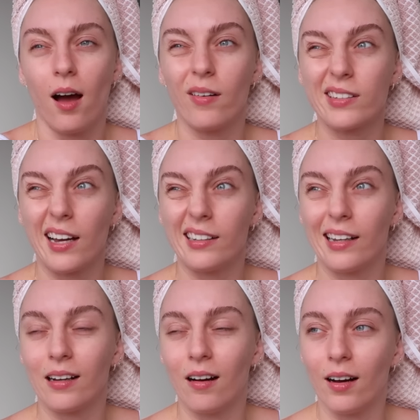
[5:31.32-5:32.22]
I was kind of
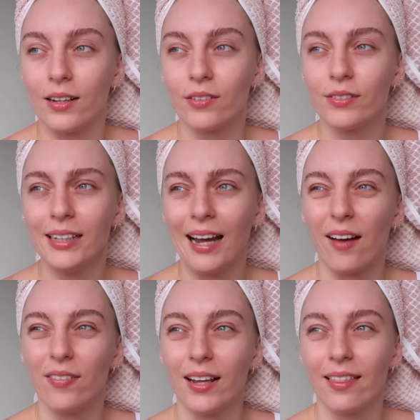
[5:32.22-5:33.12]
like, oh, I don't really
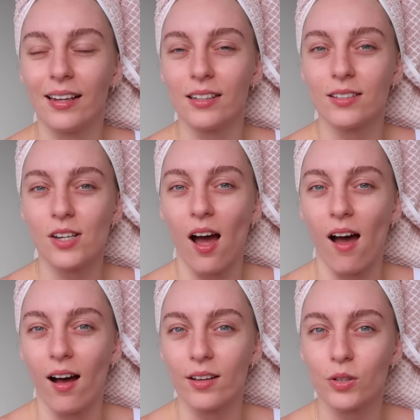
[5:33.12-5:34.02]
have anything to
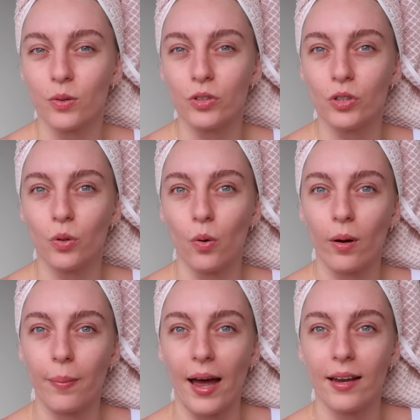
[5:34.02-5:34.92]
ask or to
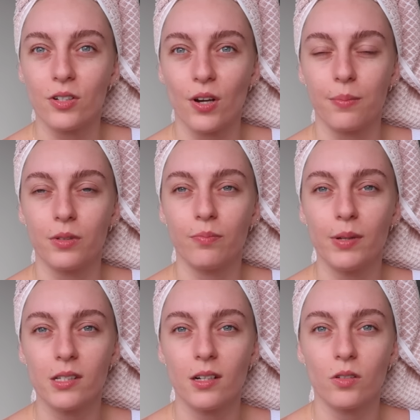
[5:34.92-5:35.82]
talk about in terms of
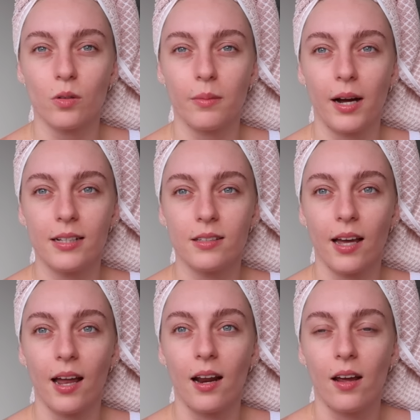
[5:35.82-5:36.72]
business or
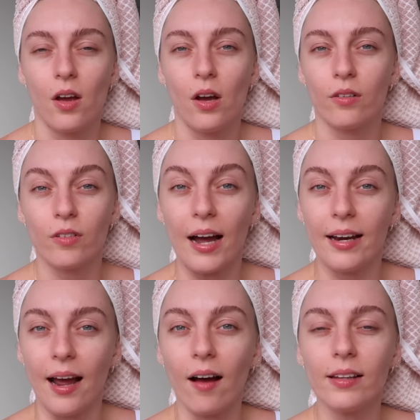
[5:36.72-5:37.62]
mindset right
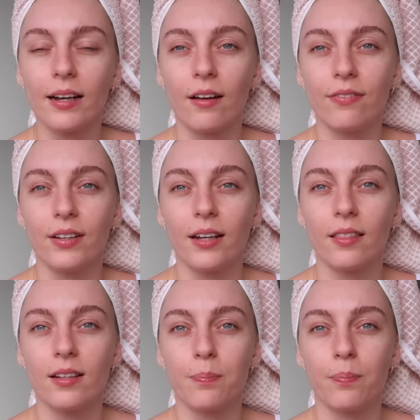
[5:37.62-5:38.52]
now. Like I feel
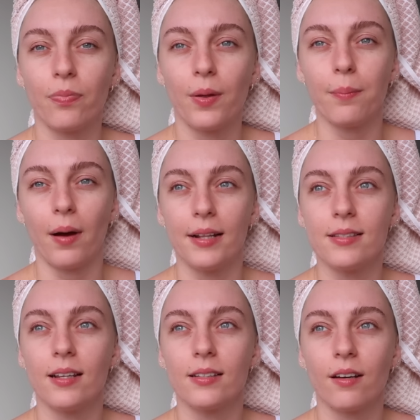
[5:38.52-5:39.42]
like the, the
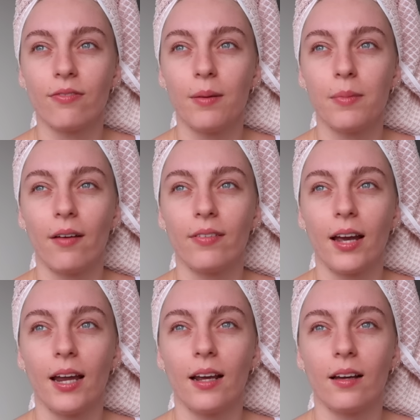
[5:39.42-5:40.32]
mindset stuff I'm
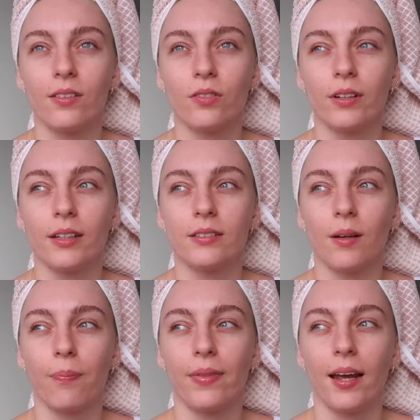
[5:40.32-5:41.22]
navigating is really
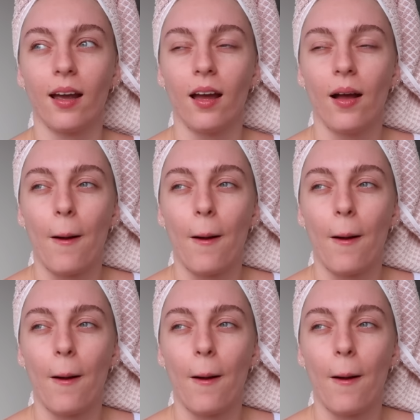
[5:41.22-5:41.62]
something